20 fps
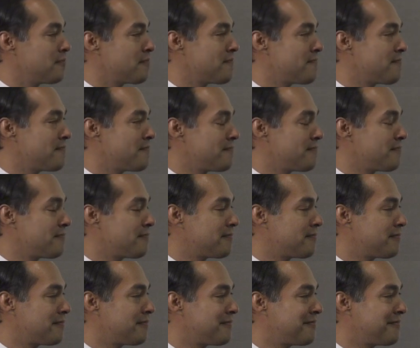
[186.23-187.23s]

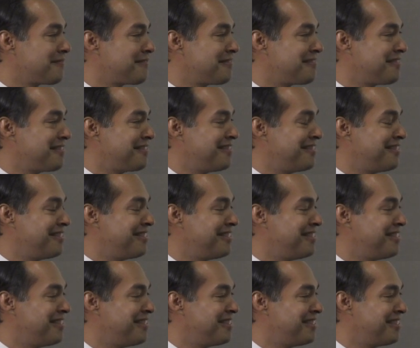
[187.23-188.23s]

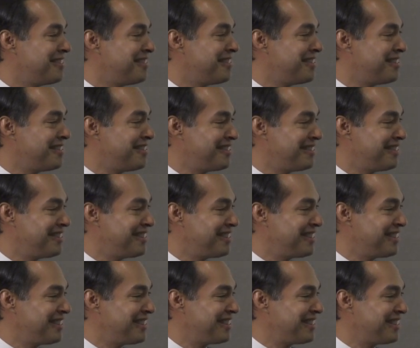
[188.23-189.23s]

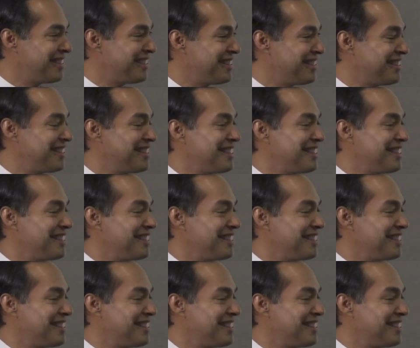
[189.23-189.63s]
[no speech]